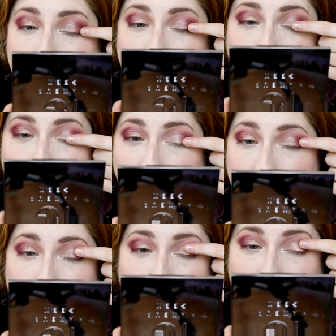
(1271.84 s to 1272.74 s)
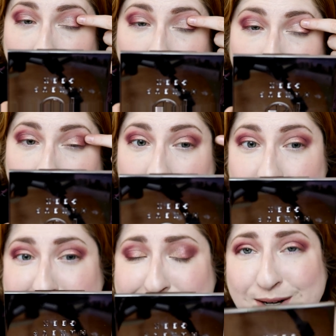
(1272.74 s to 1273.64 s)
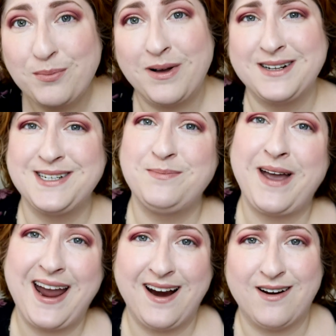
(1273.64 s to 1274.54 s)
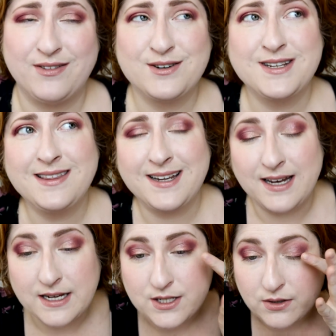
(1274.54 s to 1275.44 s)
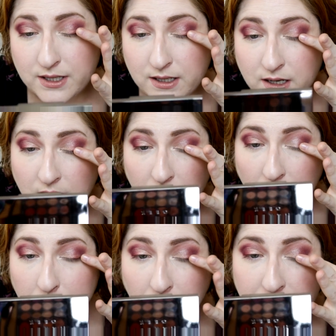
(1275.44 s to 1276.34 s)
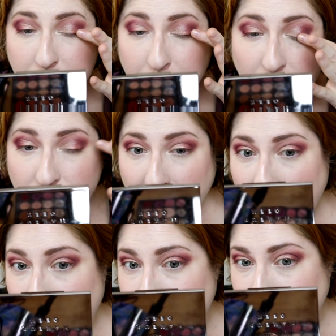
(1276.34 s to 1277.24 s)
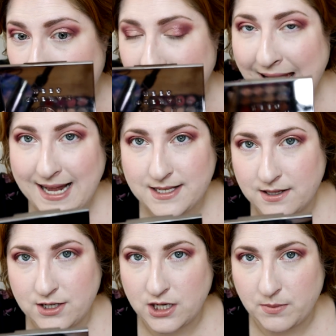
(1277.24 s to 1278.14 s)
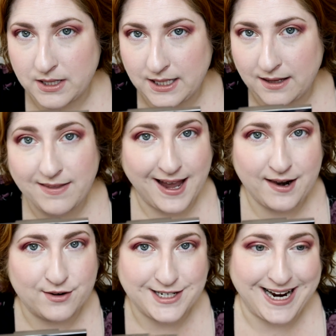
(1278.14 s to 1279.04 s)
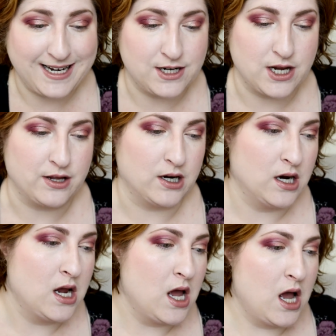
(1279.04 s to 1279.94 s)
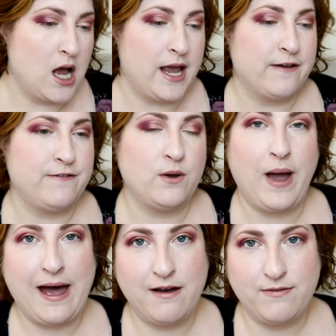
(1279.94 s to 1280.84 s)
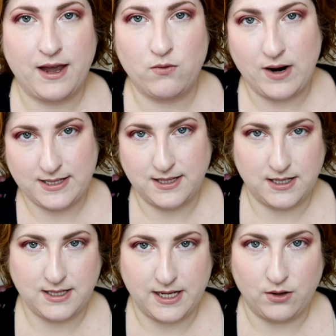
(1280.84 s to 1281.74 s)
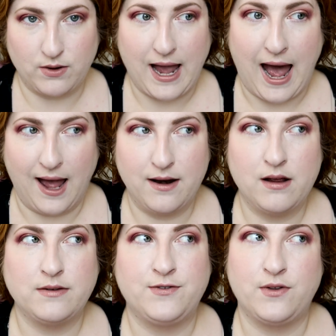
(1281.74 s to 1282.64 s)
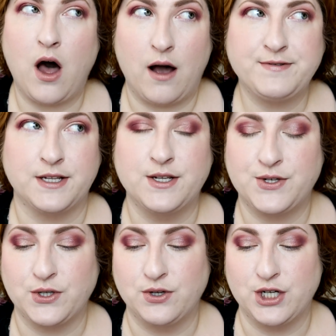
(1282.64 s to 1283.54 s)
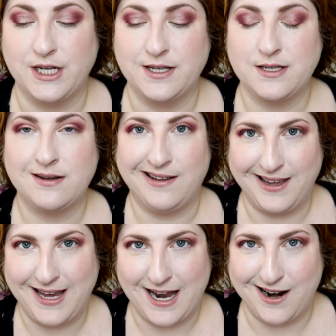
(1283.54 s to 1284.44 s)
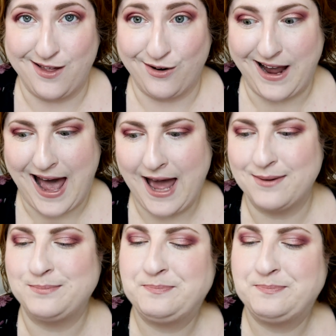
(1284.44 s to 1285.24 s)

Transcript: get another one so that I could have like a little bonded pair. There's nothing nicer than a bonded pair of cats and cats legitimately, they entertain each other. If you have a restless single cat, often the solution is get another cat